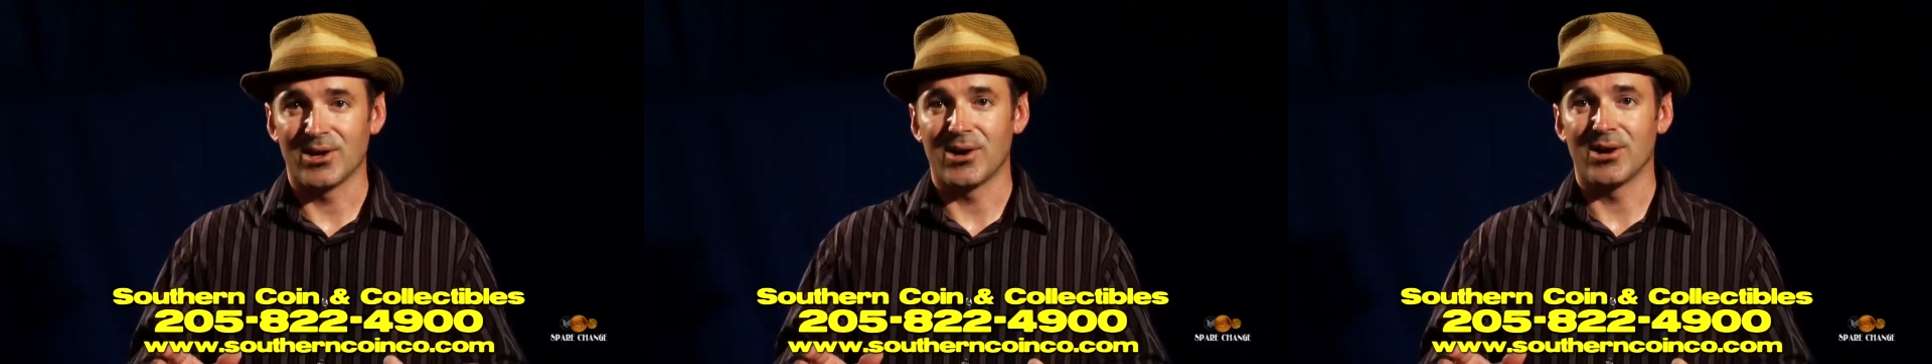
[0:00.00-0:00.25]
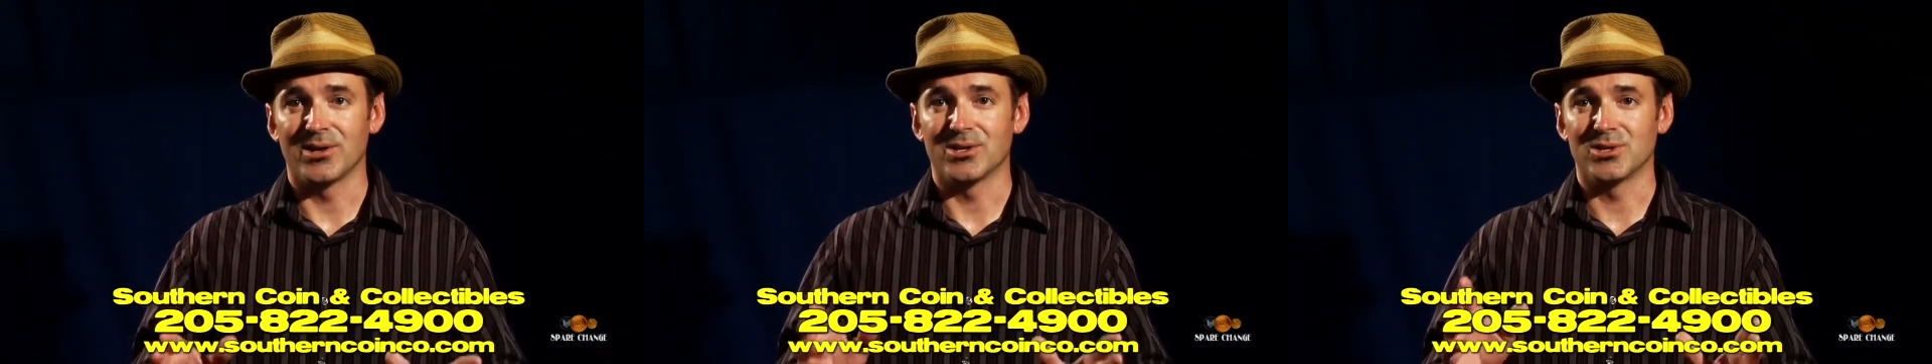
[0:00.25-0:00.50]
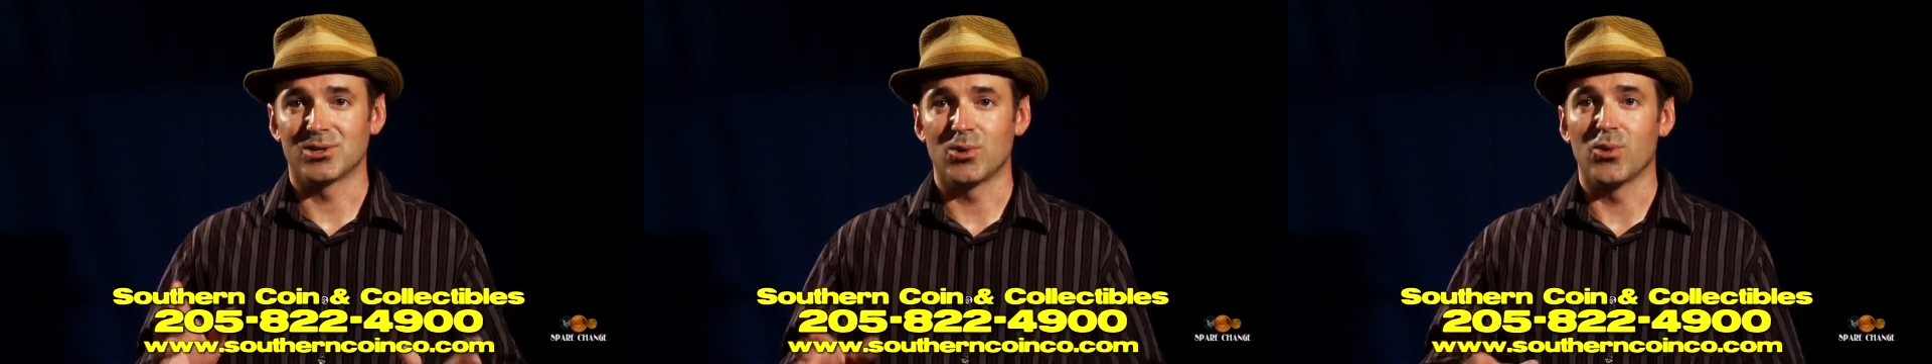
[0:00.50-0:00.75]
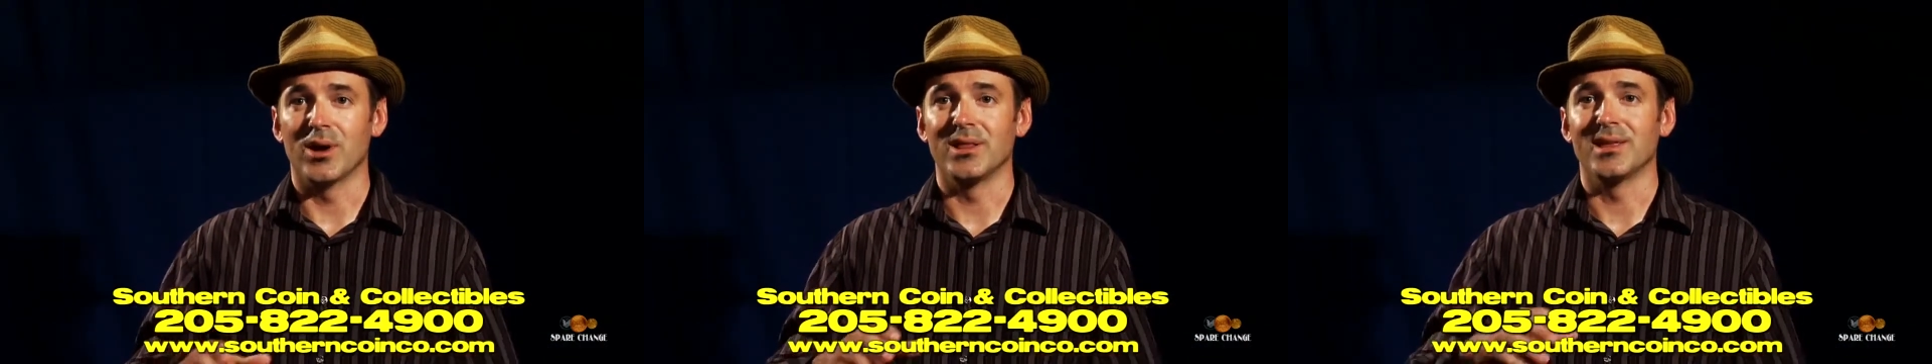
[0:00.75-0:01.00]
Gaudens
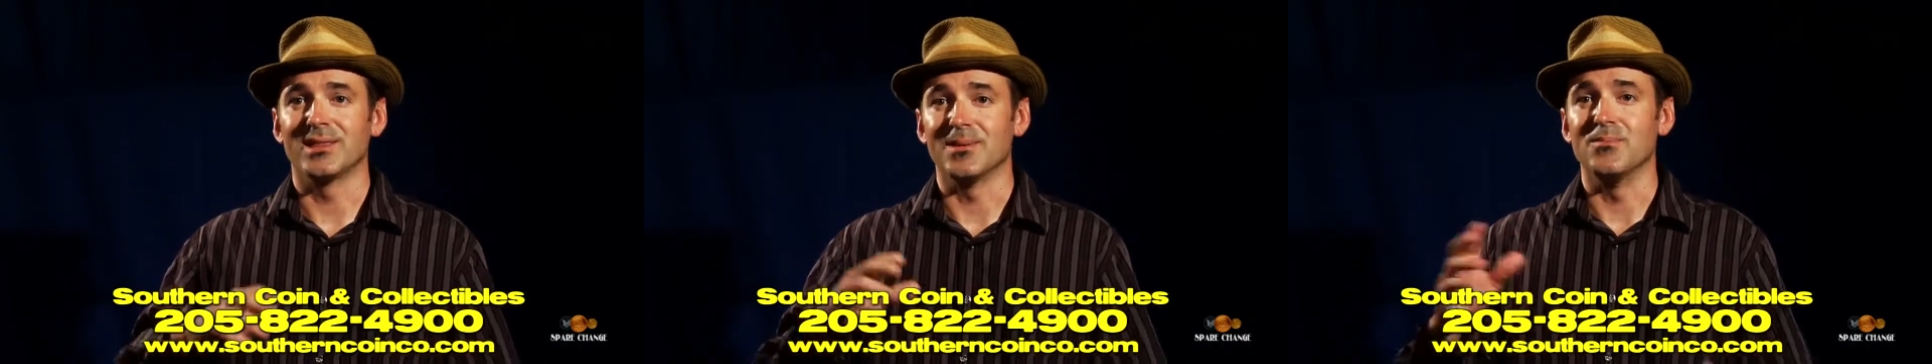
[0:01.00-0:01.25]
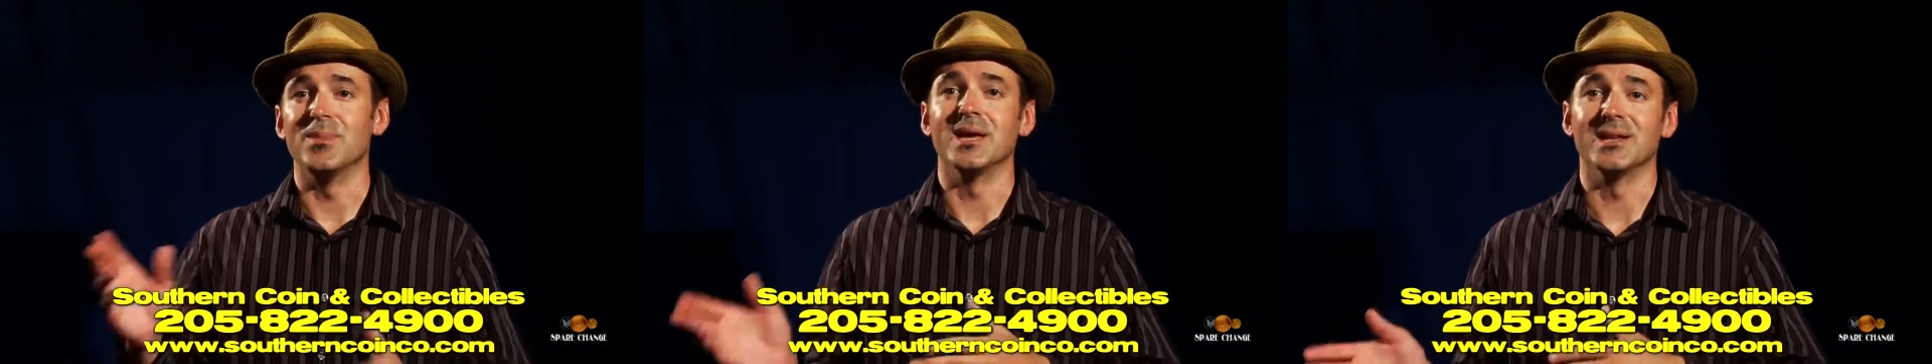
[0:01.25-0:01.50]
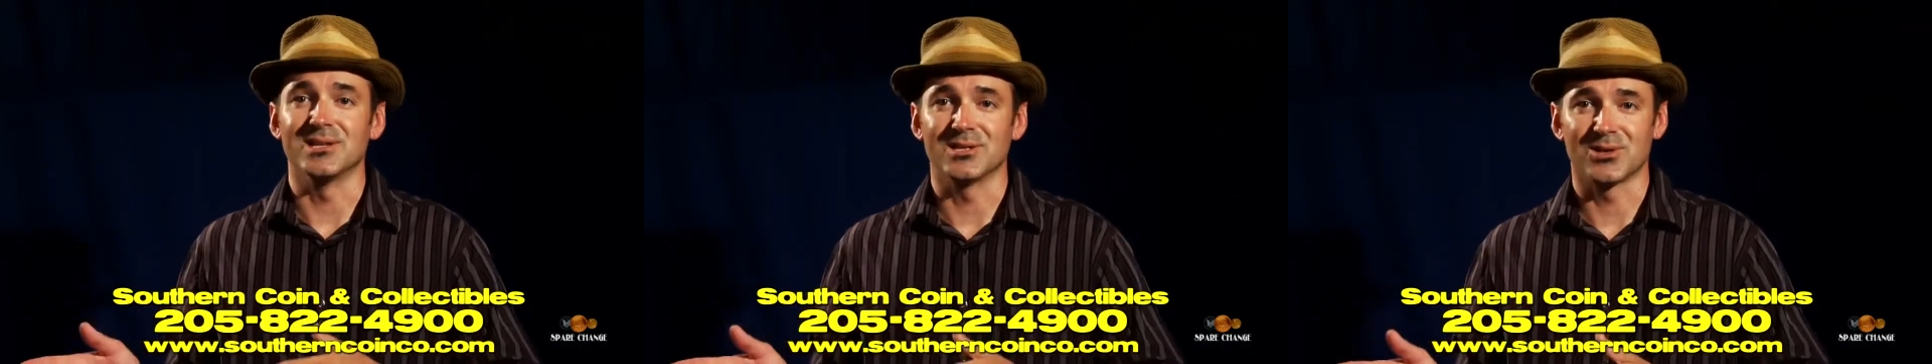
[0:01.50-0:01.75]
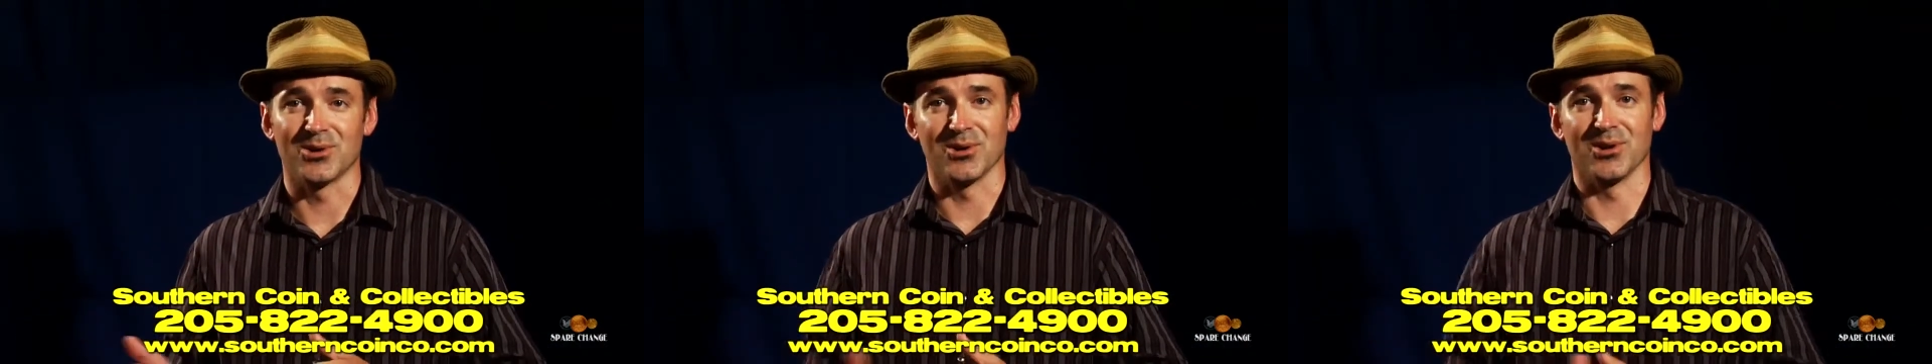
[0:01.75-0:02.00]
coin that the Mint is
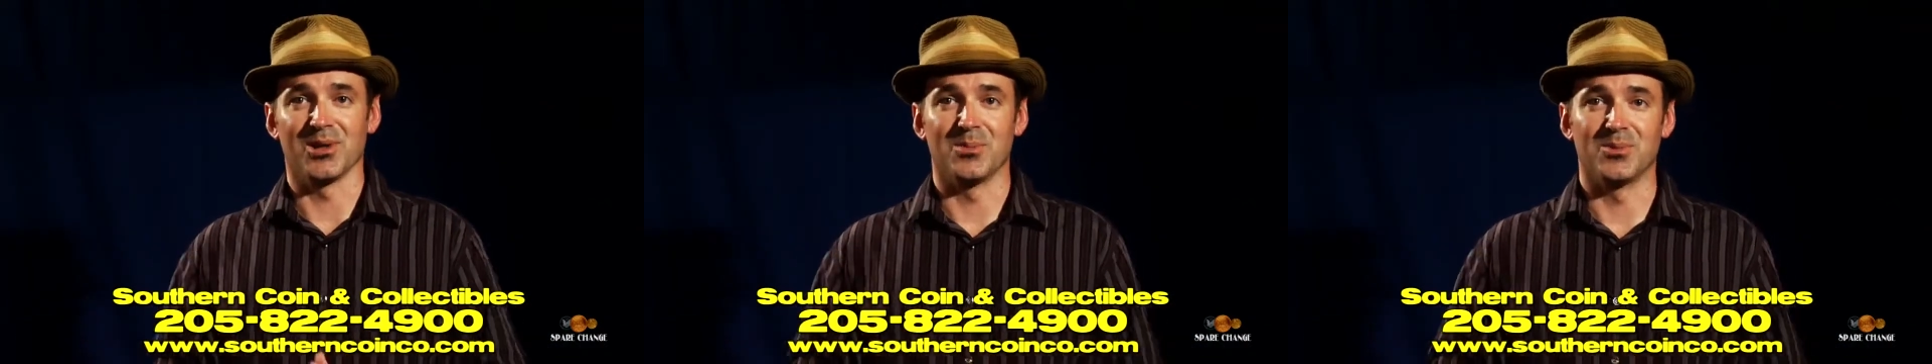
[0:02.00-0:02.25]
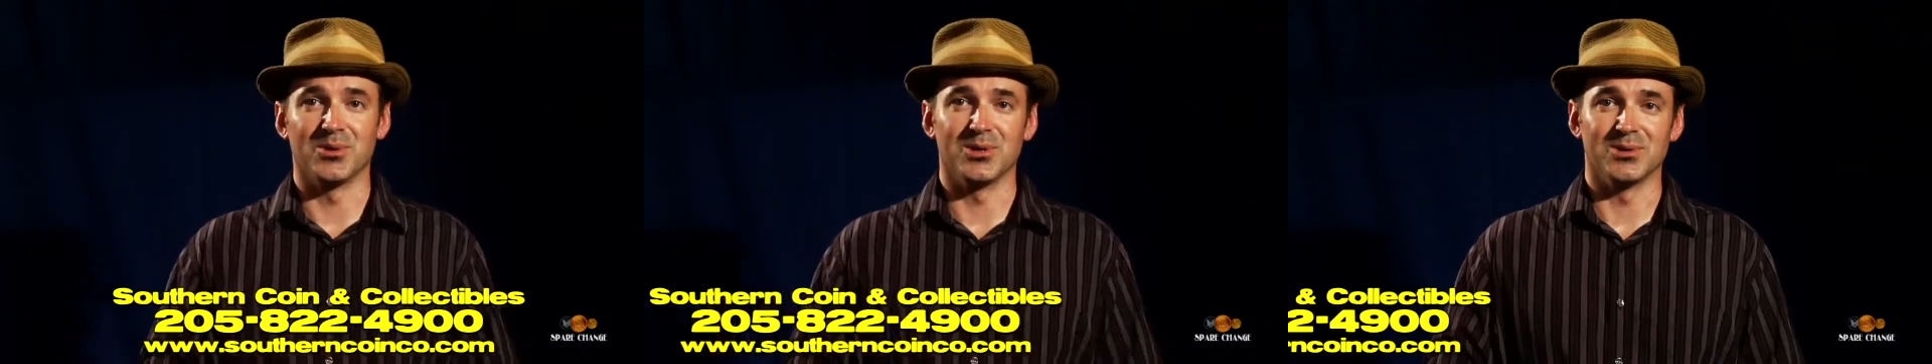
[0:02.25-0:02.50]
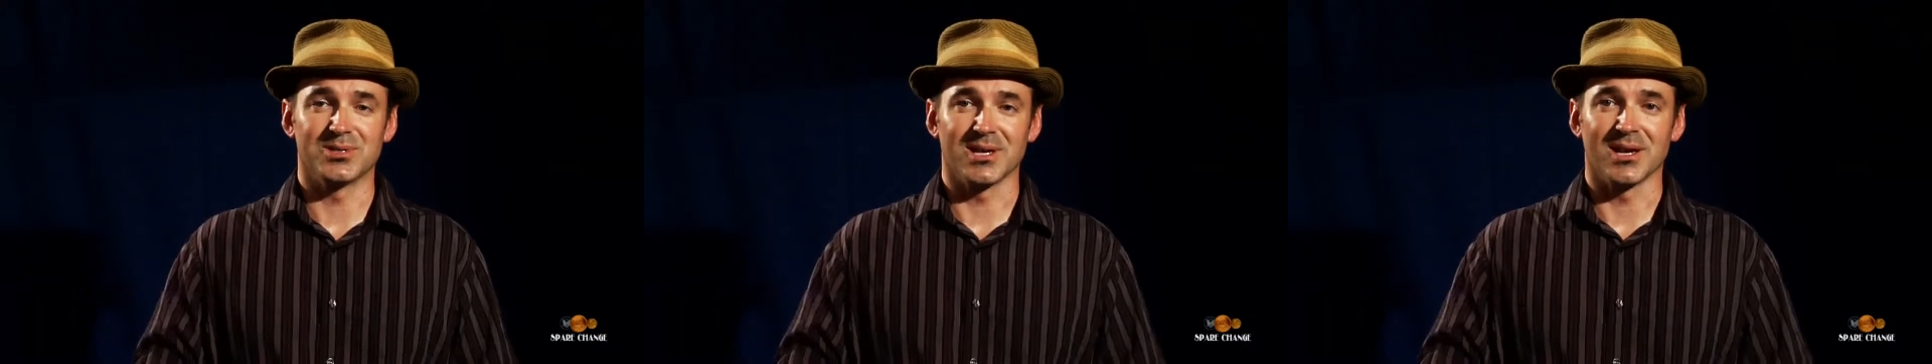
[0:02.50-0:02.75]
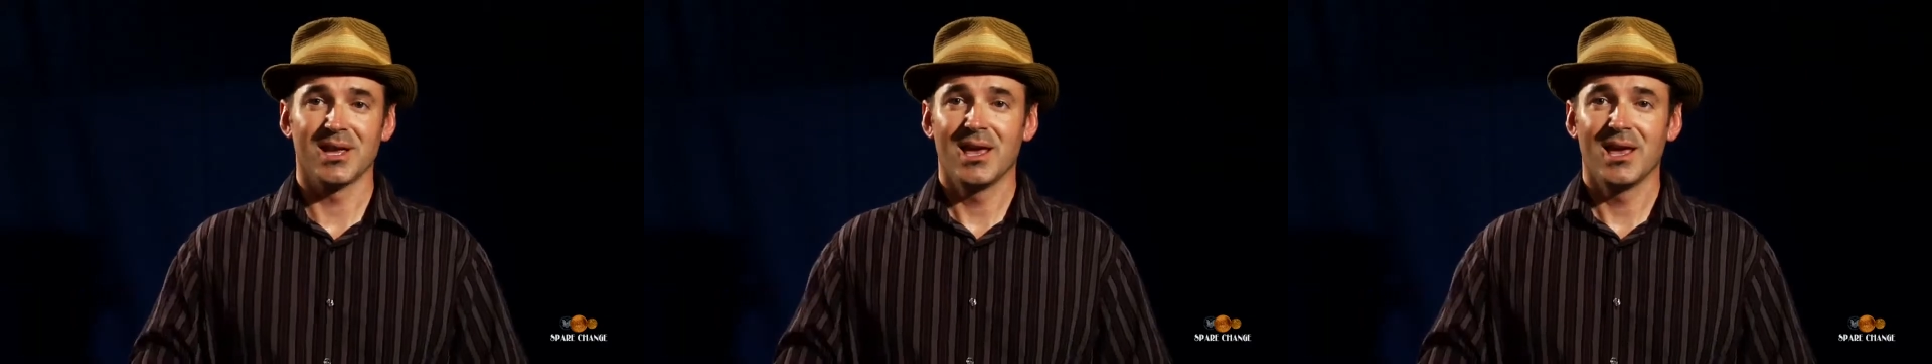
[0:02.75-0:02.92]
currently producing.